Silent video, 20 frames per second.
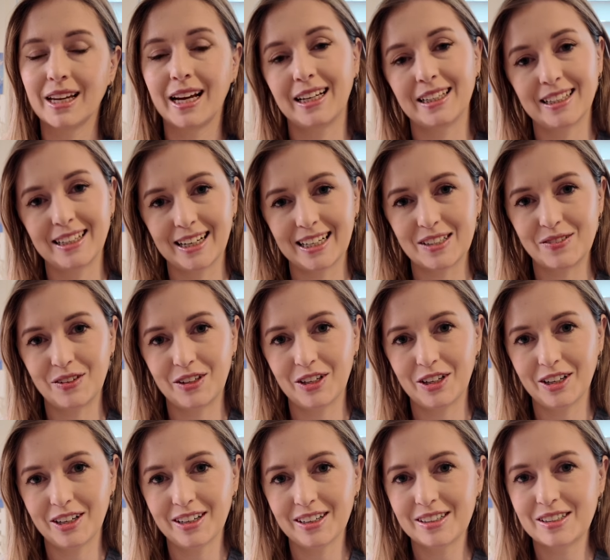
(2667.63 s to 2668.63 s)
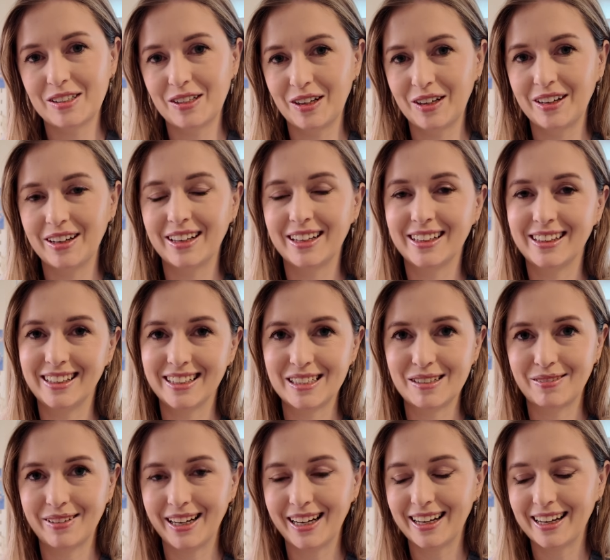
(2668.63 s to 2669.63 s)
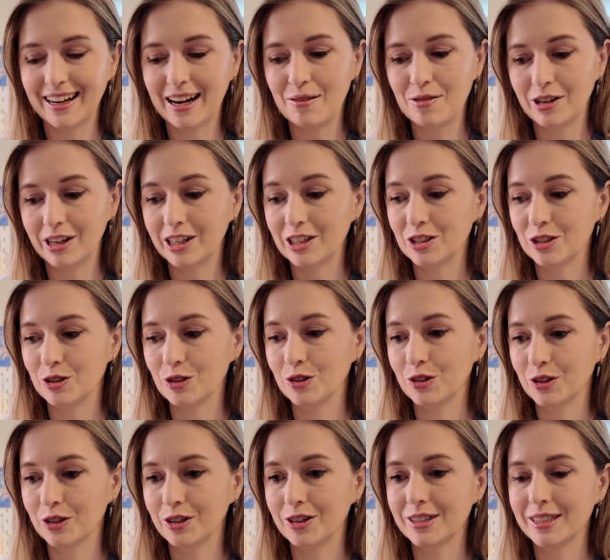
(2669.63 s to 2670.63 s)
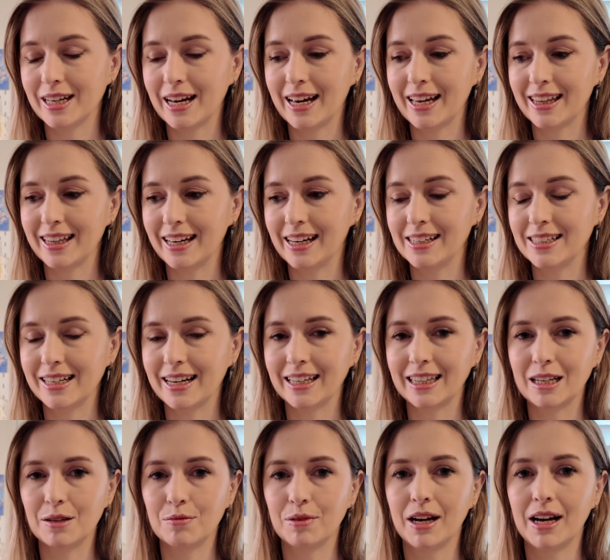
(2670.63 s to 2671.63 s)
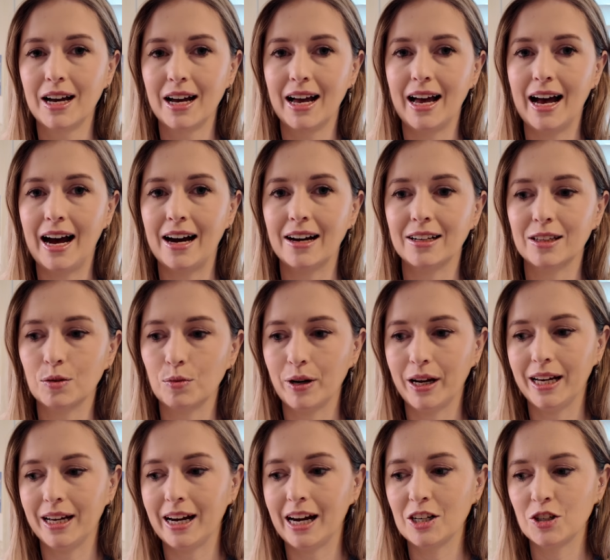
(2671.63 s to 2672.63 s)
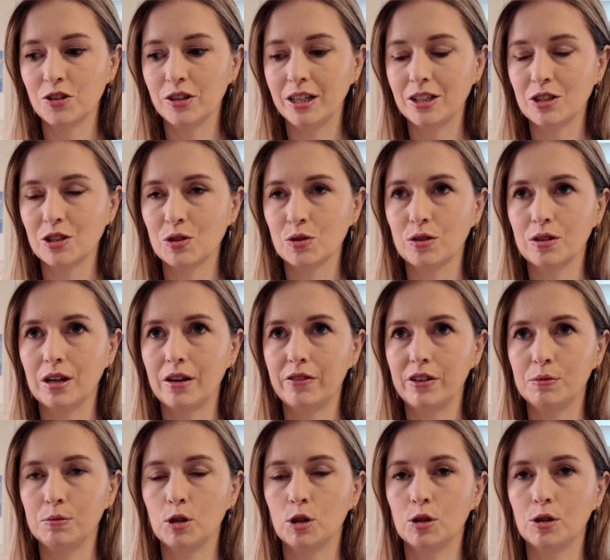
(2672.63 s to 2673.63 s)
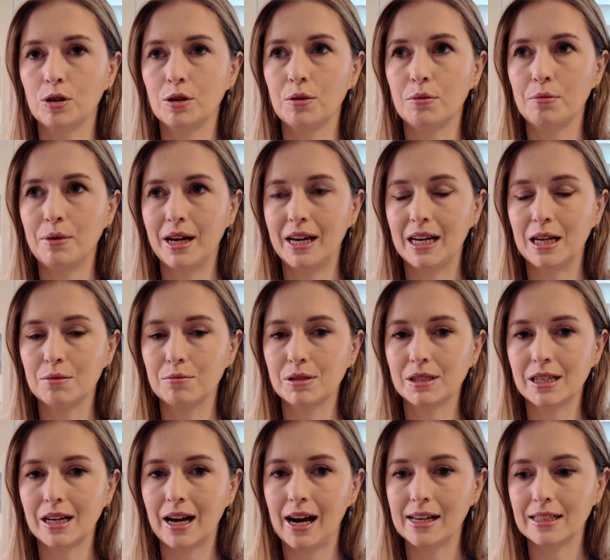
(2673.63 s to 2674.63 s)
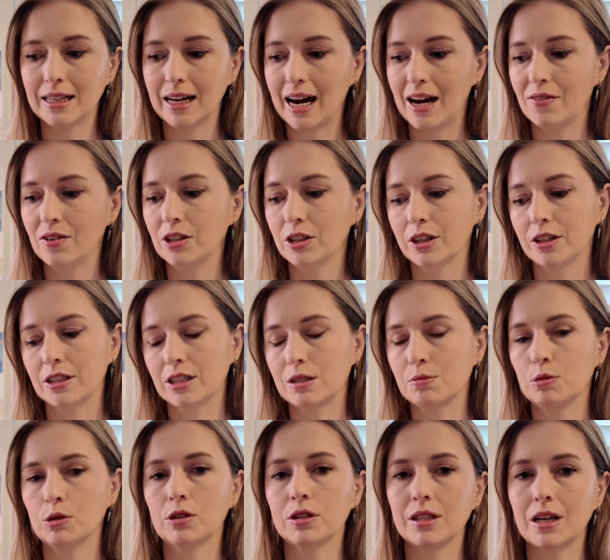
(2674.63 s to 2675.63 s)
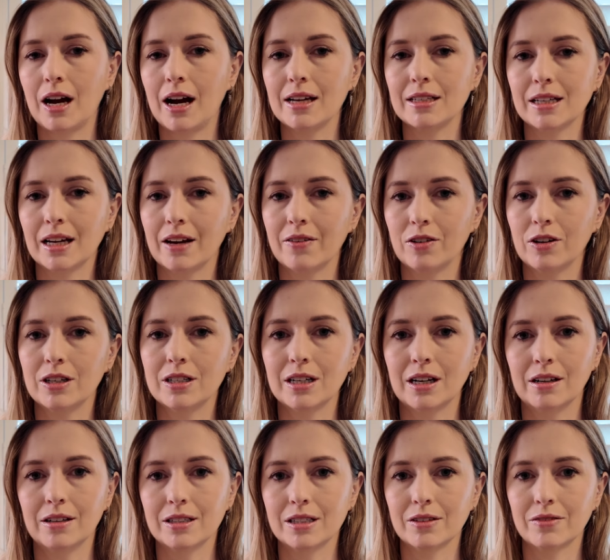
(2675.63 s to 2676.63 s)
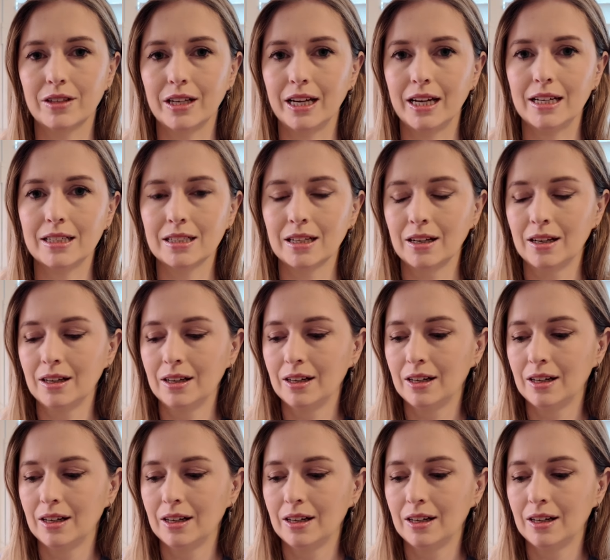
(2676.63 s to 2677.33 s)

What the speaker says: in the next video. So this week I'm going to do those, I think, to get them out of the way. I do need to do a few more medium size. I have a lot of the small size, I've got tons of these,